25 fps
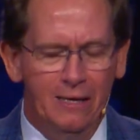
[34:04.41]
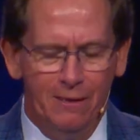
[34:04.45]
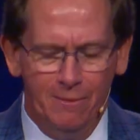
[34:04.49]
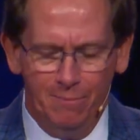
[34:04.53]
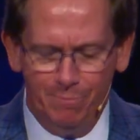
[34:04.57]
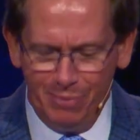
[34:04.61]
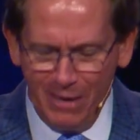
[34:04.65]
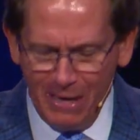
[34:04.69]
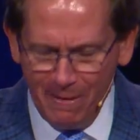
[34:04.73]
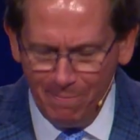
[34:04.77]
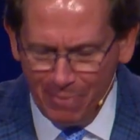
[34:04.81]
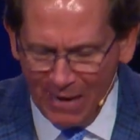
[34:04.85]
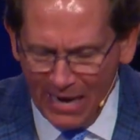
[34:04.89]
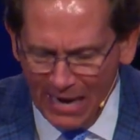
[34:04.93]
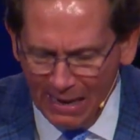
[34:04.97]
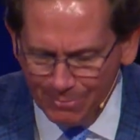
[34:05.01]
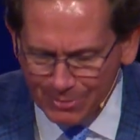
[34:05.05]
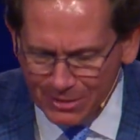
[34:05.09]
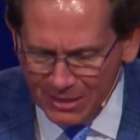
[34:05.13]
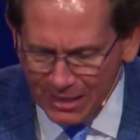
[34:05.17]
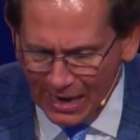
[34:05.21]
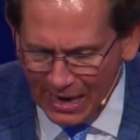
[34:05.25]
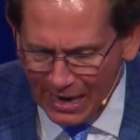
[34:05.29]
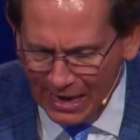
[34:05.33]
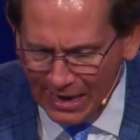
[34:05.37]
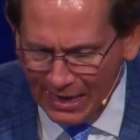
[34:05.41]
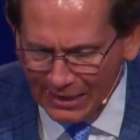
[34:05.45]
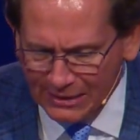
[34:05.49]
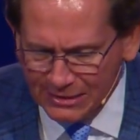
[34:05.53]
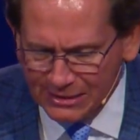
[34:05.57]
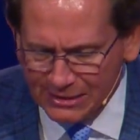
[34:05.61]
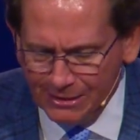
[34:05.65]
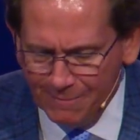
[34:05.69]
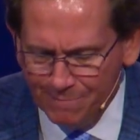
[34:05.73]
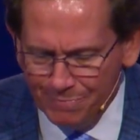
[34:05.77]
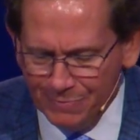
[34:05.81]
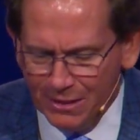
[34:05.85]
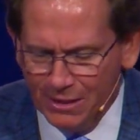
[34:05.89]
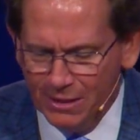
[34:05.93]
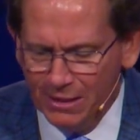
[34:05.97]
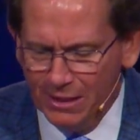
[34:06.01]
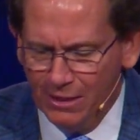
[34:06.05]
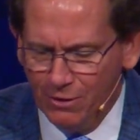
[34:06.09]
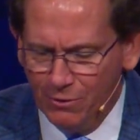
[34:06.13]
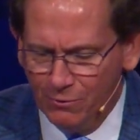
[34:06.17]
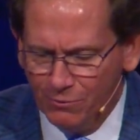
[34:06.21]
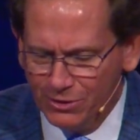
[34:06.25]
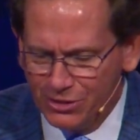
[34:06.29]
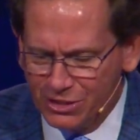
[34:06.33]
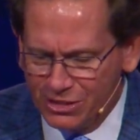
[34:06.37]
be baptized,
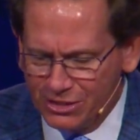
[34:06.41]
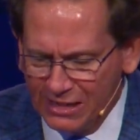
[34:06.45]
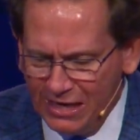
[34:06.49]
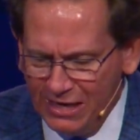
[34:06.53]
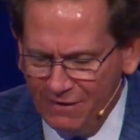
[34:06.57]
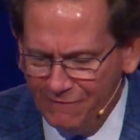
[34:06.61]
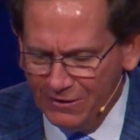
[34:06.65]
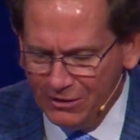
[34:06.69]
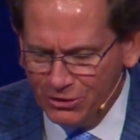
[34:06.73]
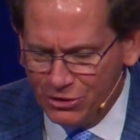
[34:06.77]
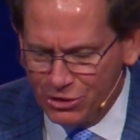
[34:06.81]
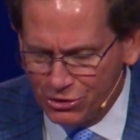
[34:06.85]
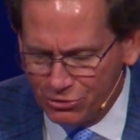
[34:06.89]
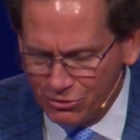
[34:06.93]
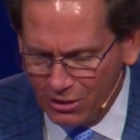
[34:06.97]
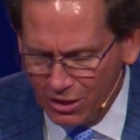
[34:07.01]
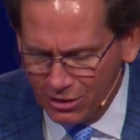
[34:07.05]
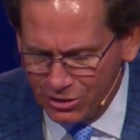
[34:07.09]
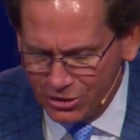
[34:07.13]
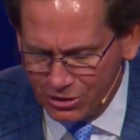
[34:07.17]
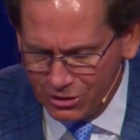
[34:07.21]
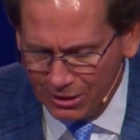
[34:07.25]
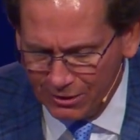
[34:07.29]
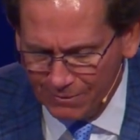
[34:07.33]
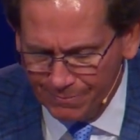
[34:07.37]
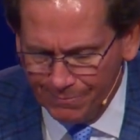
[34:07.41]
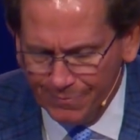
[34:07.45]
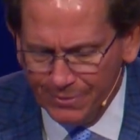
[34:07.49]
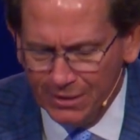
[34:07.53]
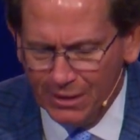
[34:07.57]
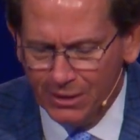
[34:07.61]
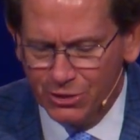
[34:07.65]
receive instruction,